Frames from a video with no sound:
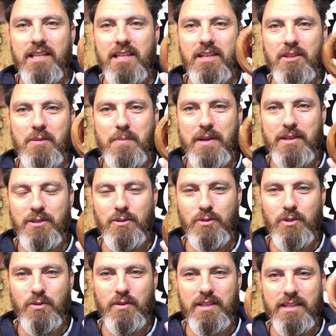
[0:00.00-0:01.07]
You know, the
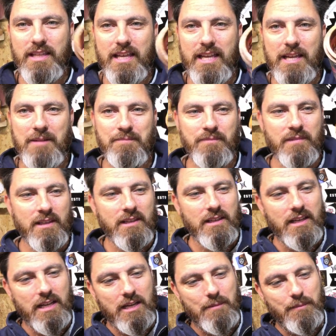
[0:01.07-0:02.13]
pencils are in there,
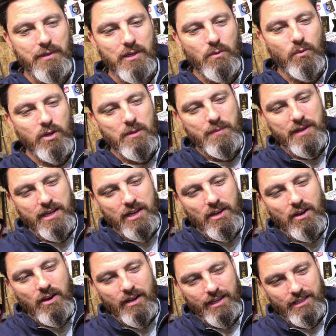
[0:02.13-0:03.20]
but it would have been
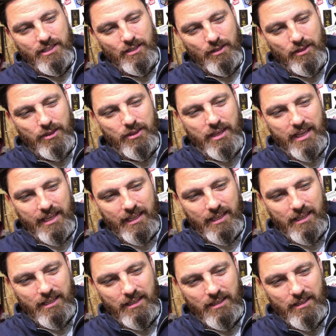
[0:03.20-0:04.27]
nice, I
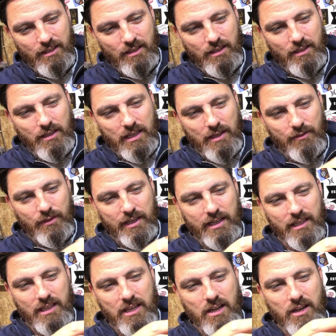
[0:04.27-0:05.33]
think, if they'd
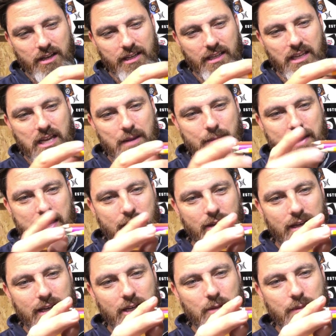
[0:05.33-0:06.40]
have kind of come
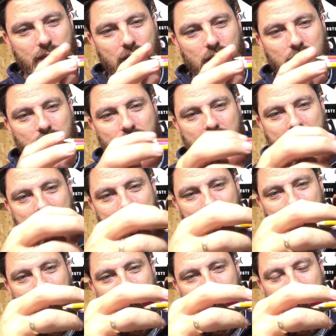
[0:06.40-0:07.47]
out a little bit like that,
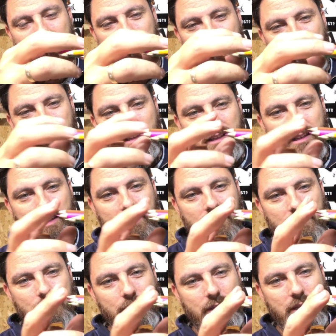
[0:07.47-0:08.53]

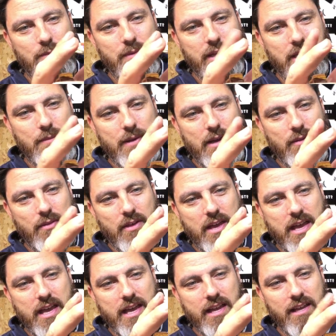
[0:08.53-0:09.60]
maybe about
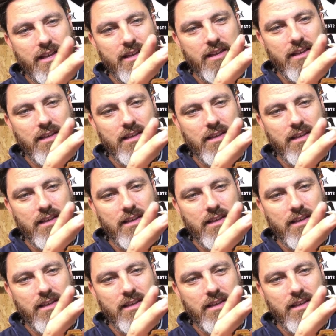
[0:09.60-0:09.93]
there,